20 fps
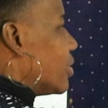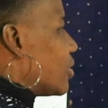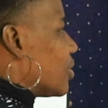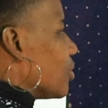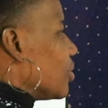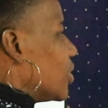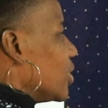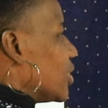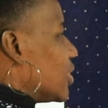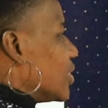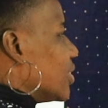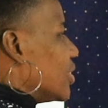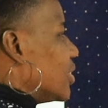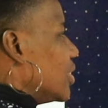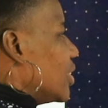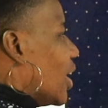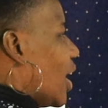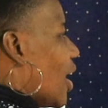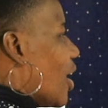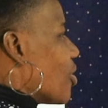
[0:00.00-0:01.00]
so this is
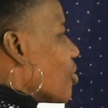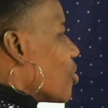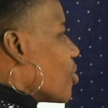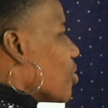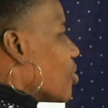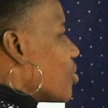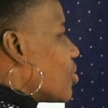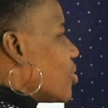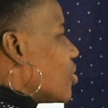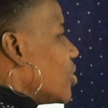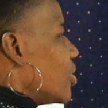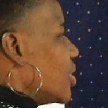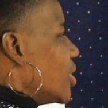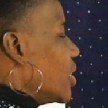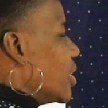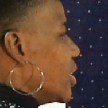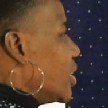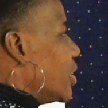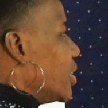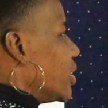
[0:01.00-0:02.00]
the arrow
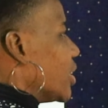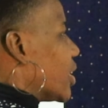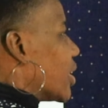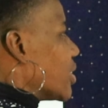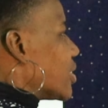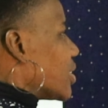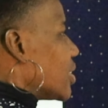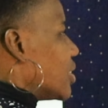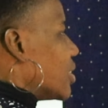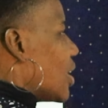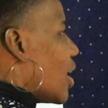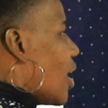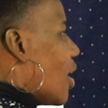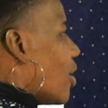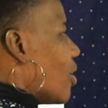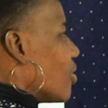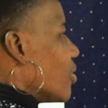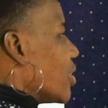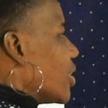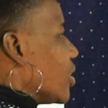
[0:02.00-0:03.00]
indicating
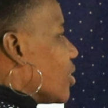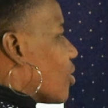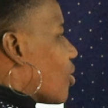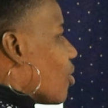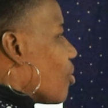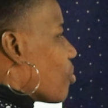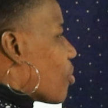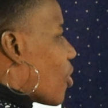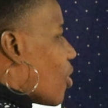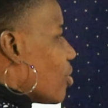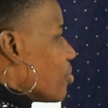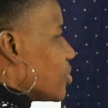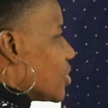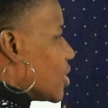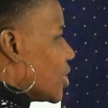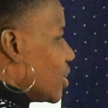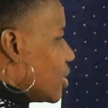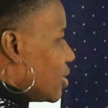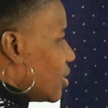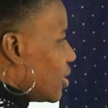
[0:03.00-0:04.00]
how income comes
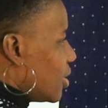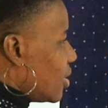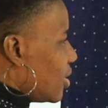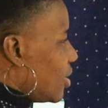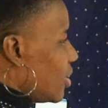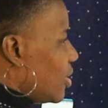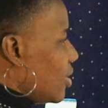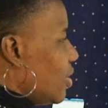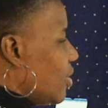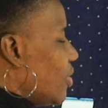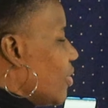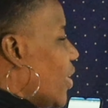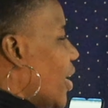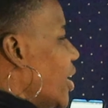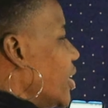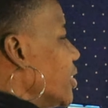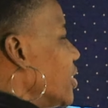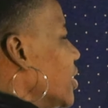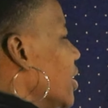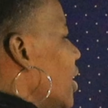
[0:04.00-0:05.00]
in,
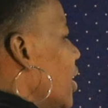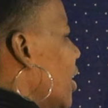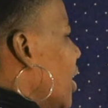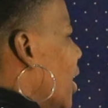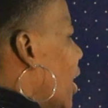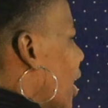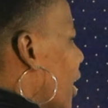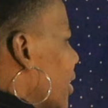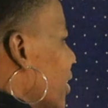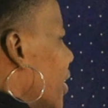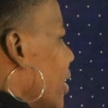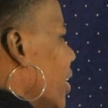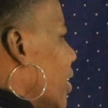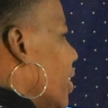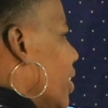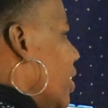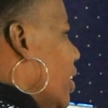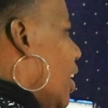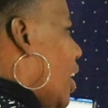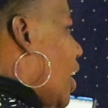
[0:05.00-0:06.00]
right? And then